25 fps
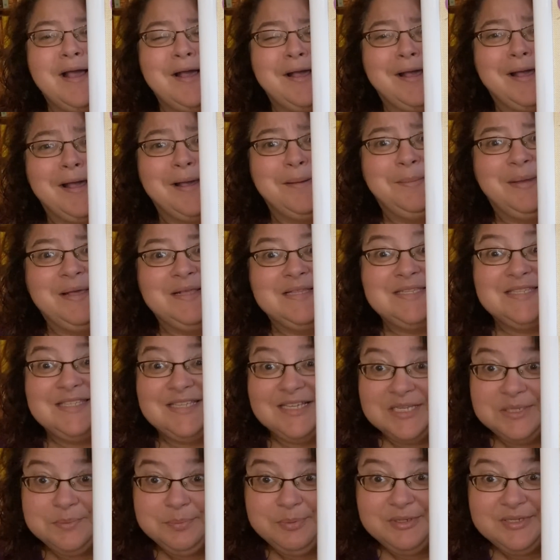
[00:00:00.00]
I'm at
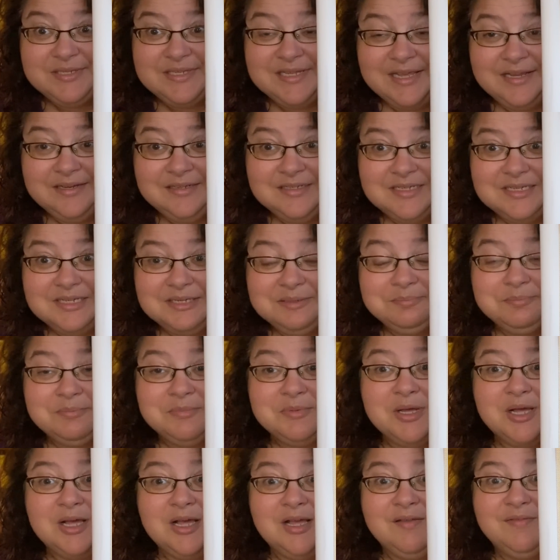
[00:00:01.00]
6%
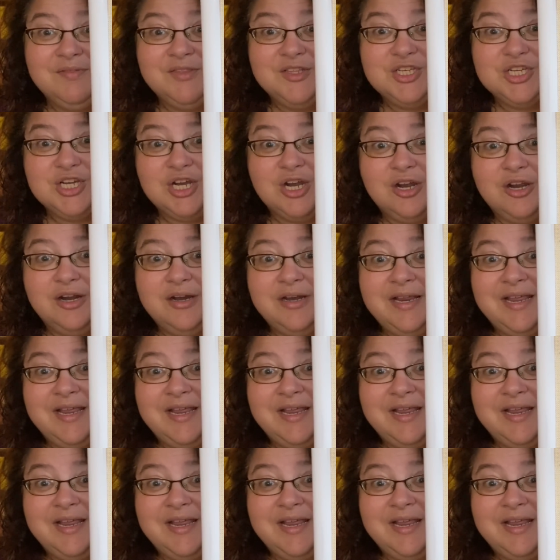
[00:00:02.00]
on the chart,